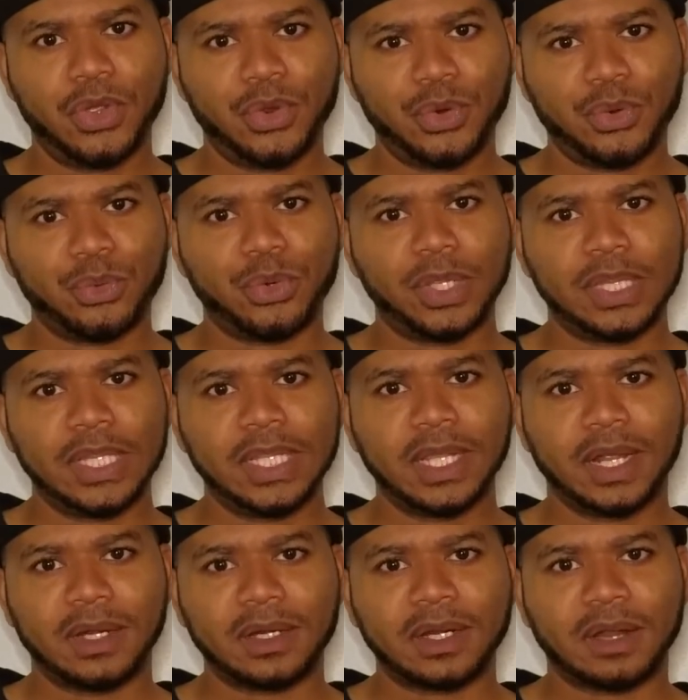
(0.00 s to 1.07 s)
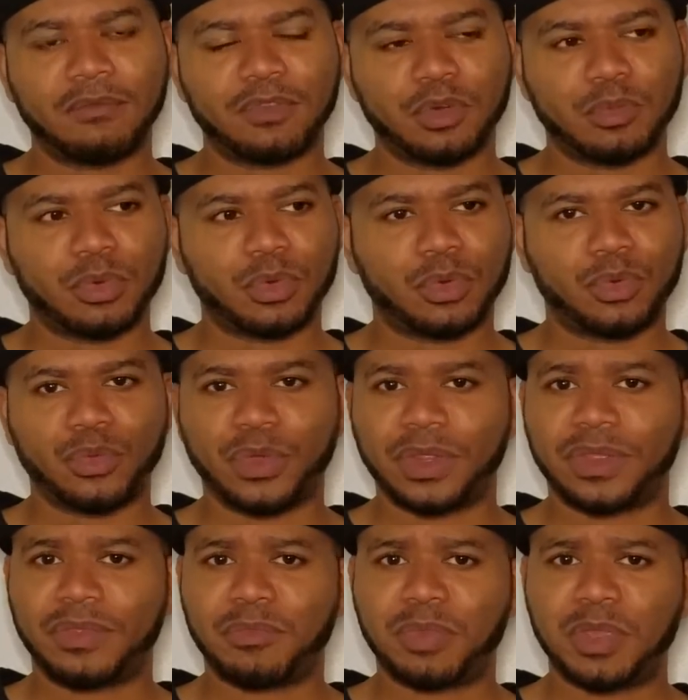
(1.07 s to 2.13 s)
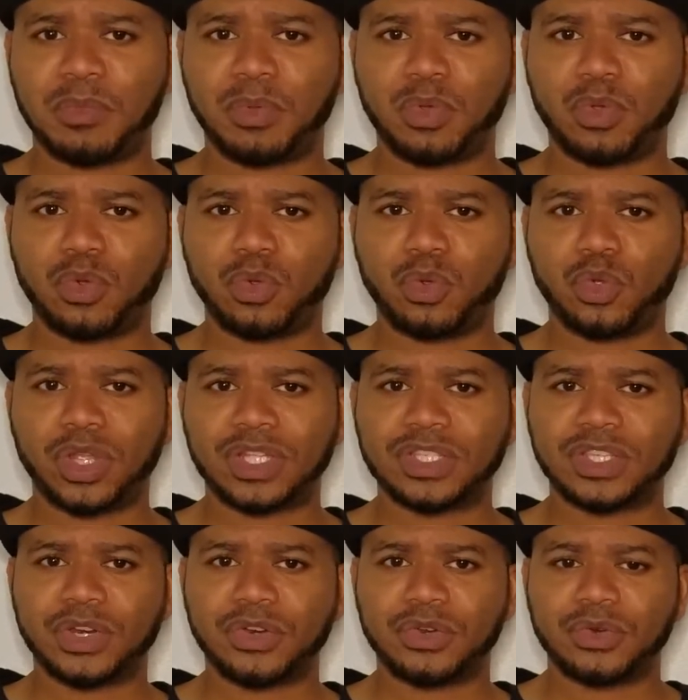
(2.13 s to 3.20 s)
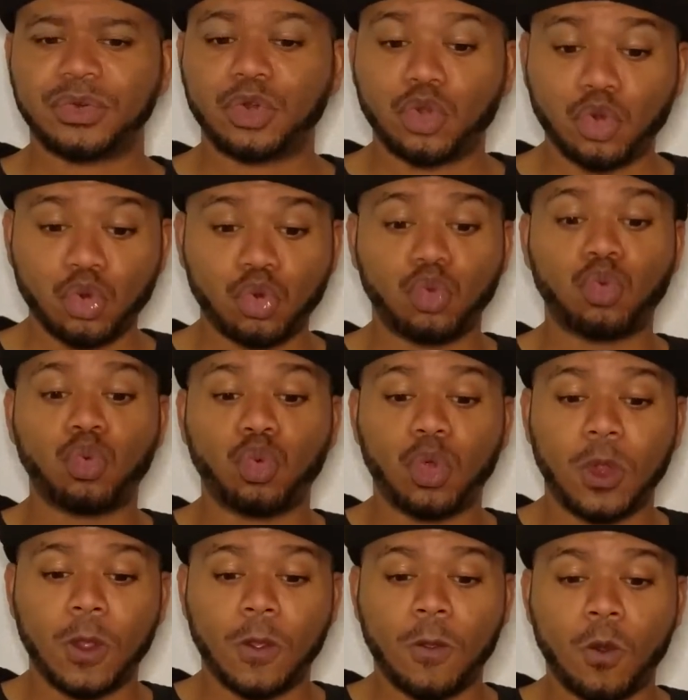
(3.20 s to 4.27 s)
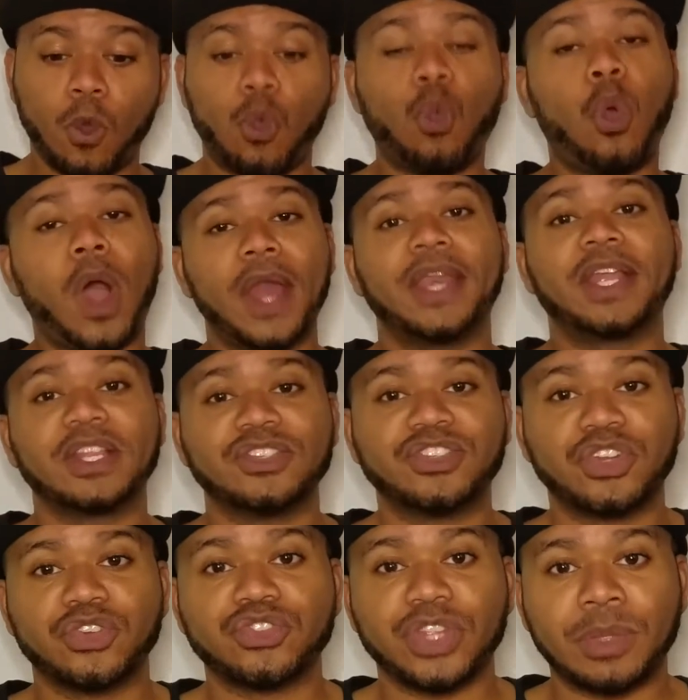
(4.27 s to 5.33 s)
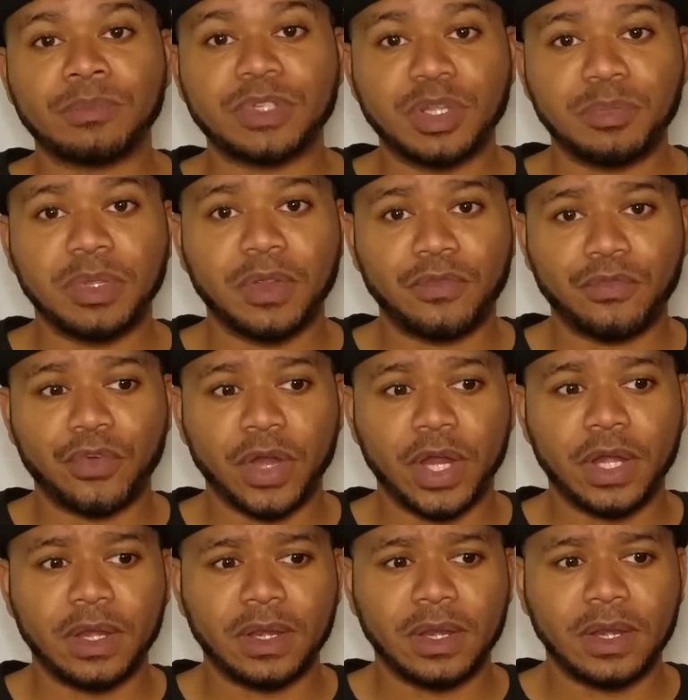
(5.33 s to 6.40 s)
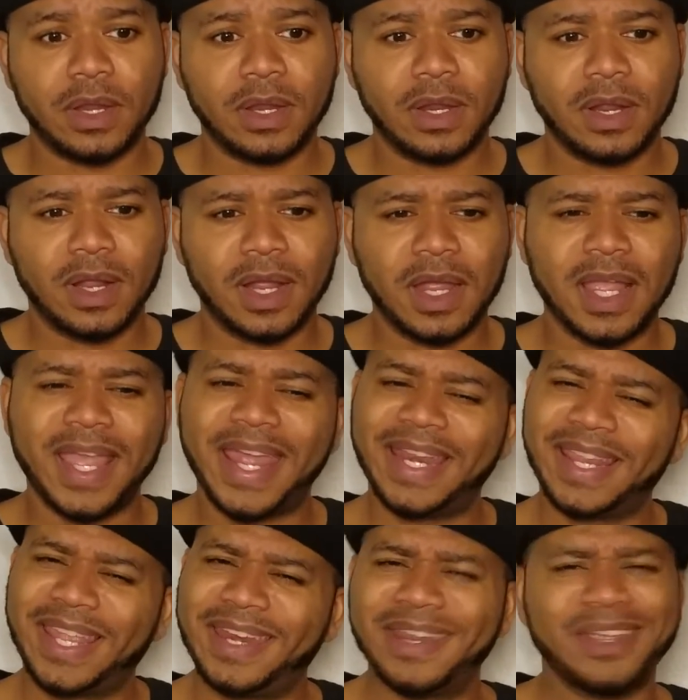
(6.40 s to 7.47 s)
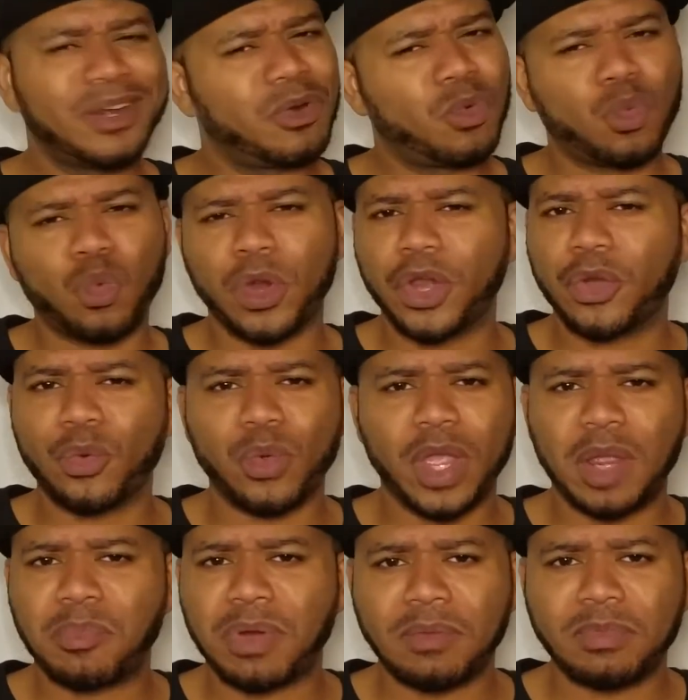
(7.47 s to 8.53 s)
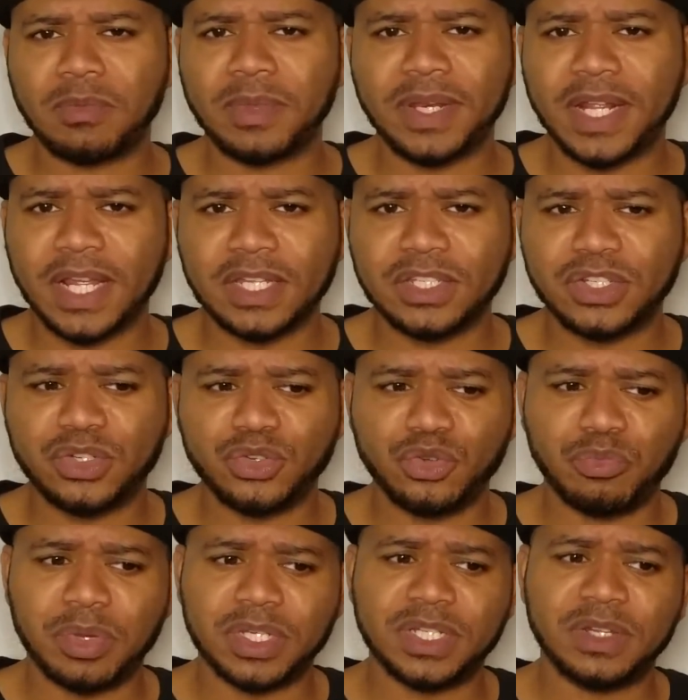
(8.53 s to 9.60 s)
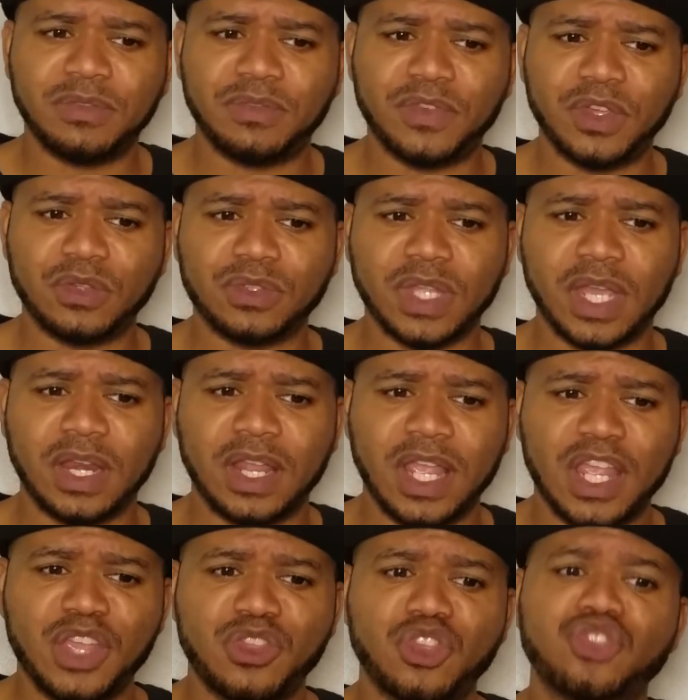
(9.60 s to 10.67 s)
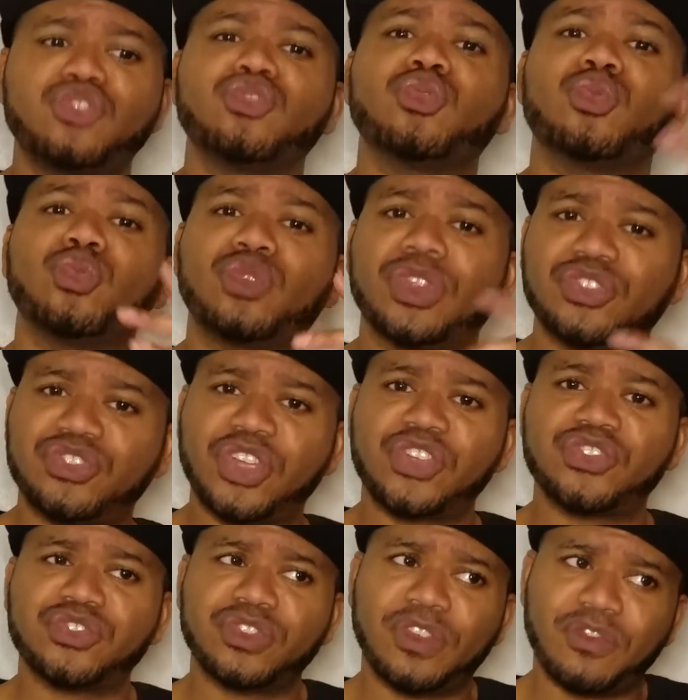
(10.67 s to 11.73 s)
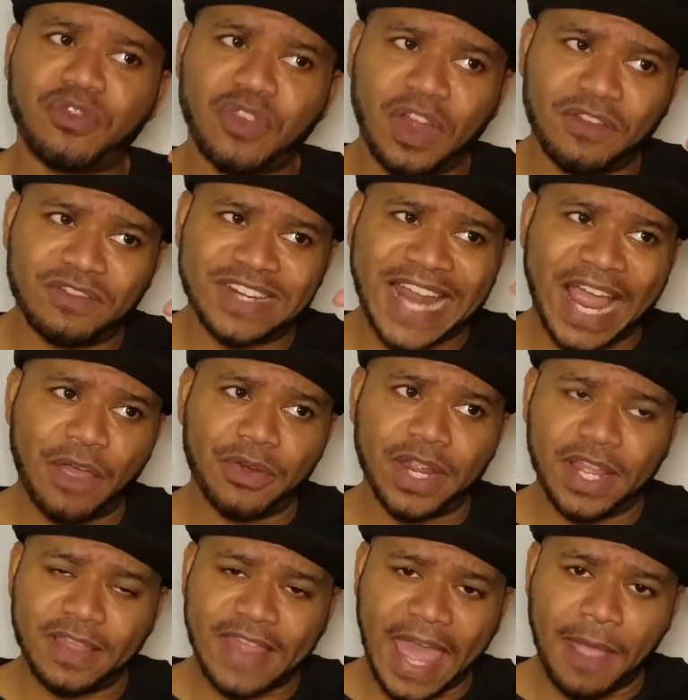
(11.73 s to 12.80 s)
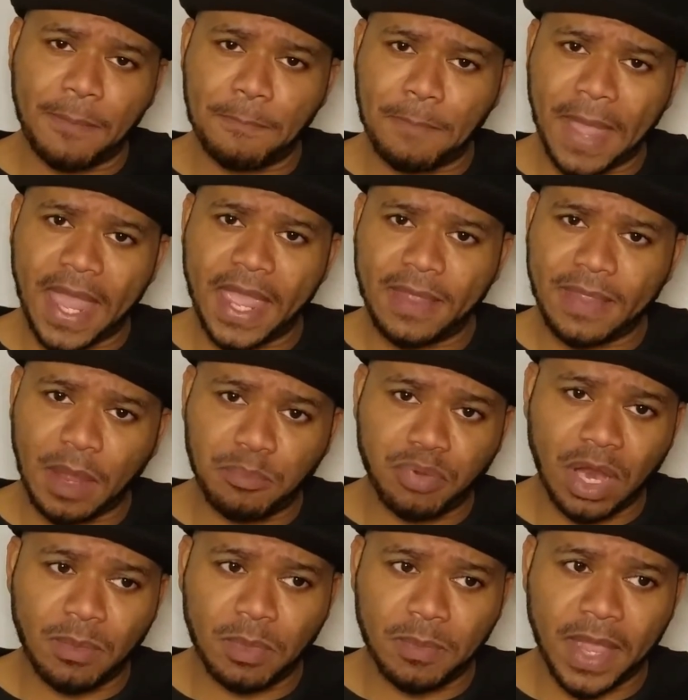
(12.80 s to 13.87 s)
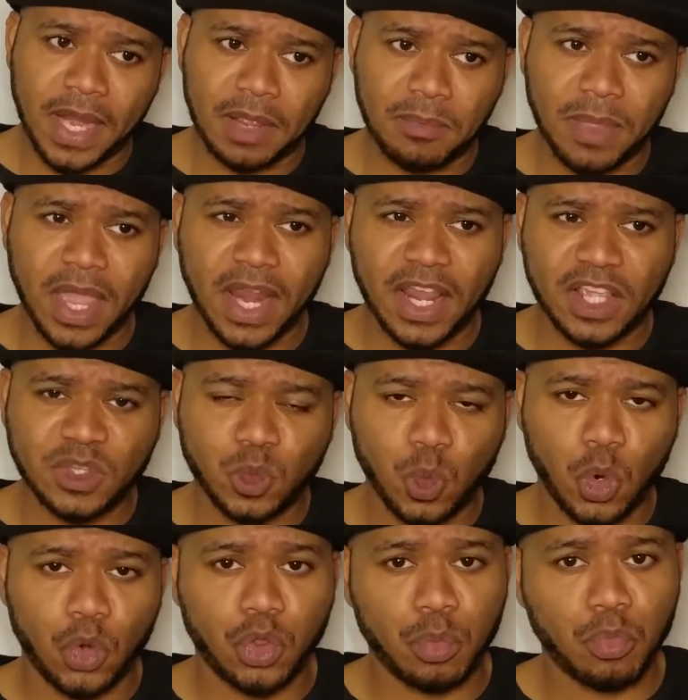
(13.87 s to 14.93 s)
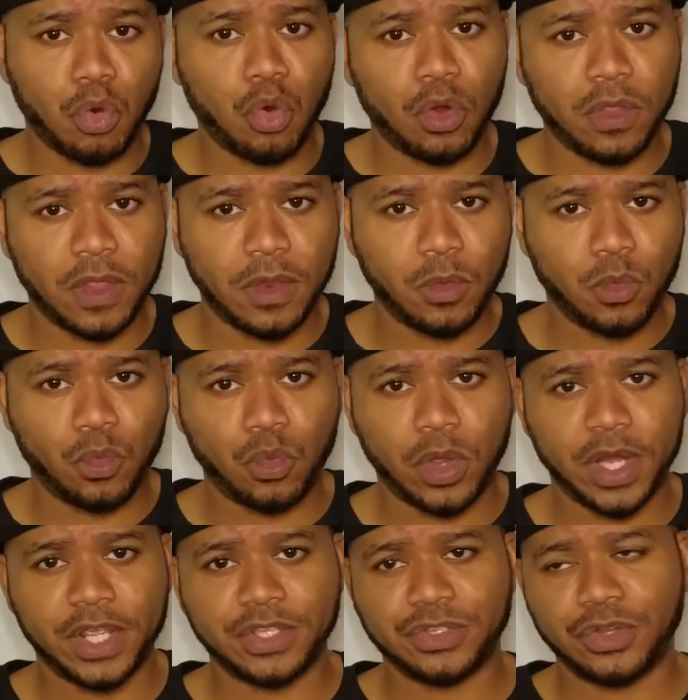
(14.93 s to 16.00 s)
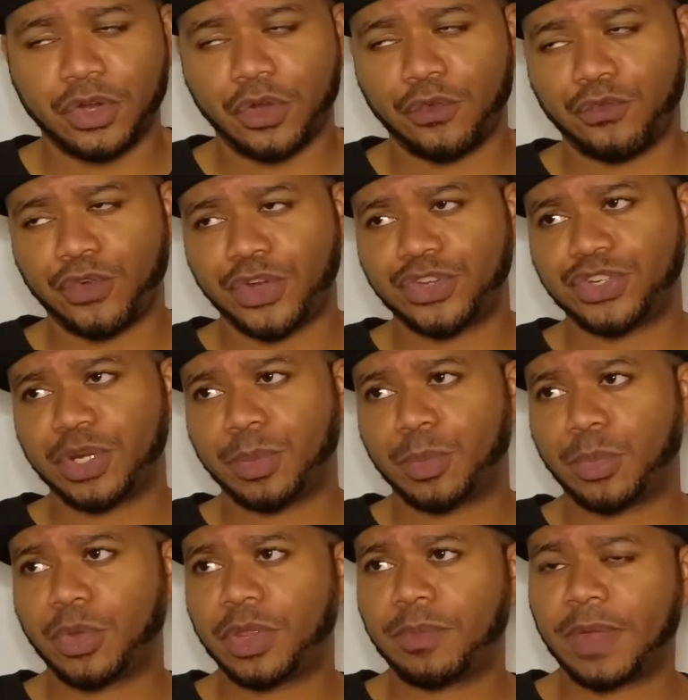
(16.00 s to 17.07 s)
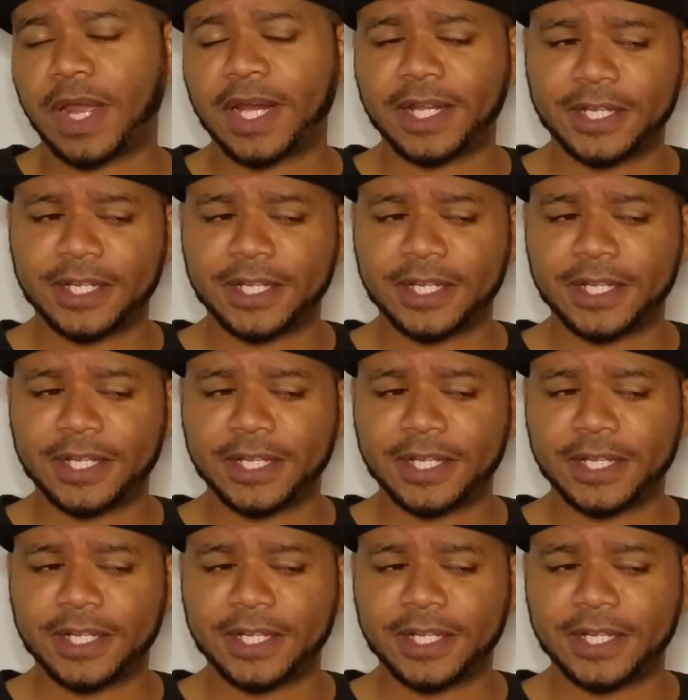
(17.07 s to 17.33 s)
really uncomfortable with people who consider, who one considers them to be a friend. And Linda, in a weird way, probably does too, but she feels that the truth and justice of, of downing that man, that problematic man, is worth more than what is her friendship with Monica.